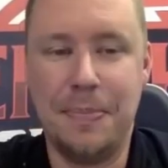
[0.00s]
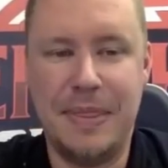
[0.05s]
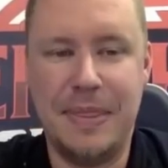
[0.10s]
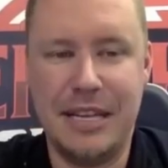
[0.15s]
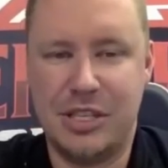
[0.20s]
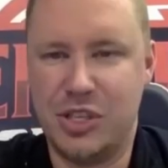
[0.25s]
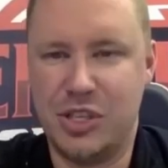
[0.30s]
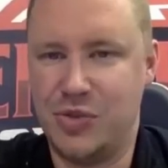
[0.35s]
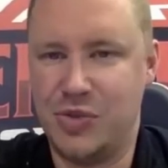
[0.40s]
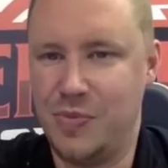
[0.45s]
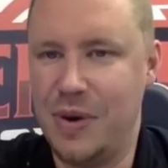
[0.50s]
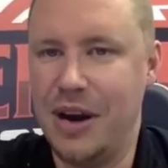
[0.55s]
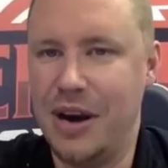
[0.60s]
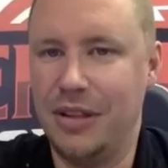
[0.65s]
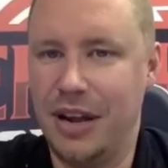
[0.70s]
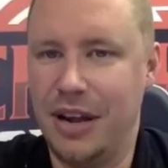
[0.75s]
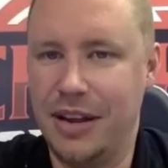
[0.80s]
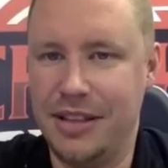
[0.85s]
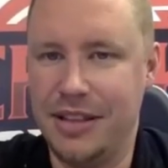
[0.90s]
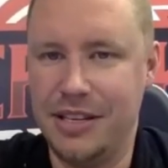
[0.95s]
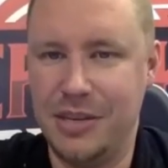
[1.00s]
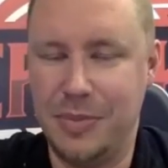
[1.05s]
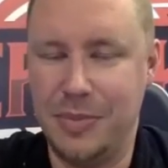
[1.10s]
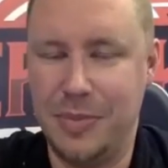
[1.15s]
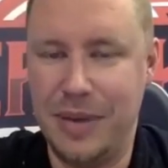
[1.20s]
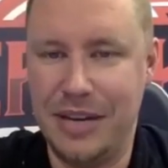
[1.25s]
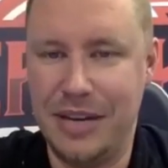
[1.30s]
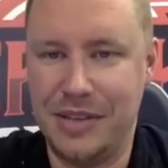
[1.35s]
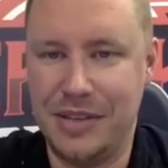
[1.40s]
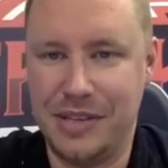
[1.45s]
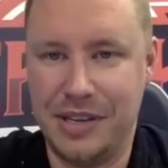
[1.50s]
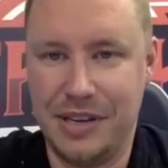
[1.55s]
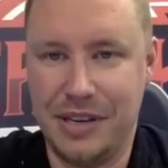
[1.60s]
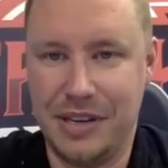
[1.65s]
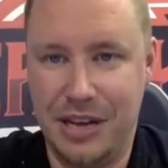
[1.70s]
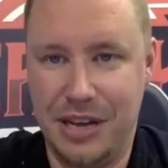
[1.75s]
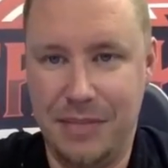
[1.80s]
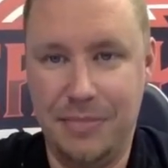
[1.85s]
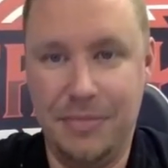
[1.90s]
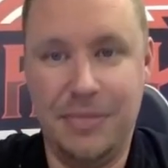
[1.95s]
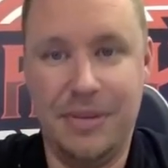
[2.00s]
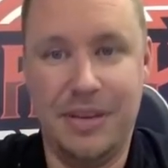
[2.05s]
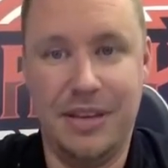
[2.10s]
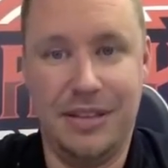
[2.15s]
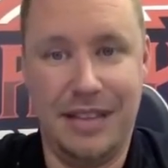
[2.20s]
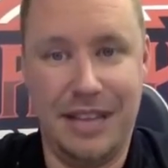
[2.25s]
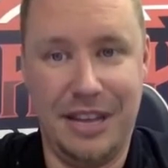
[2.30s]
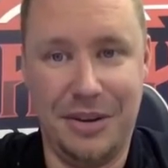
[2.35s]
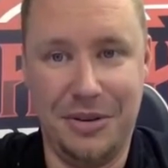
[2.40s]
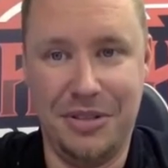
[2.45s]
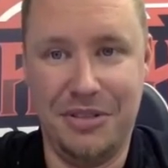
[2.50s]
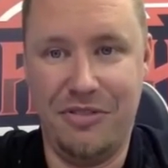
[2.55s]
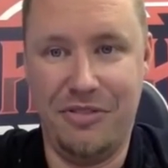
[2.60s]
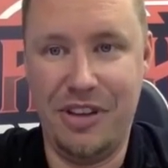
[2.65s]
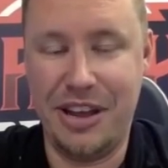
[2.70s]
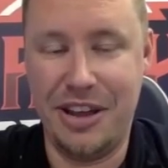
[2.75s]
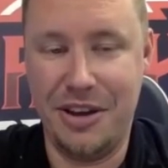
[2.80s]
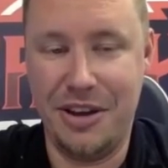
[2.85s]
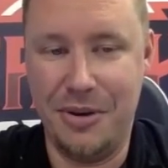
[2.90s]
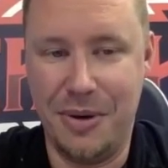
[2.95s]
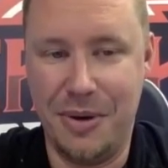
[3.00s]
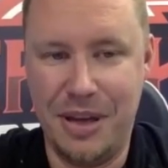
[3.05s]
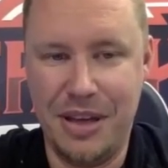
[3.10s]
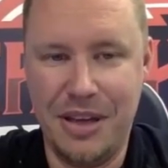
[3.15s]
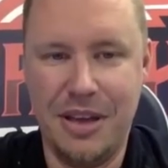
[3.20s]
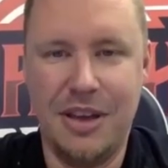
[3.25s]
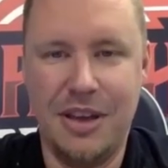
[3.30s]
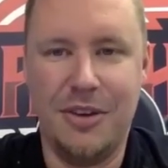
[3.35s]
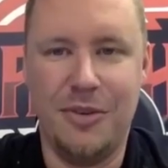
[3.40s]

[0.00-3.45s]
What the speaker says: This is where a lot of the debate is going to come later in the video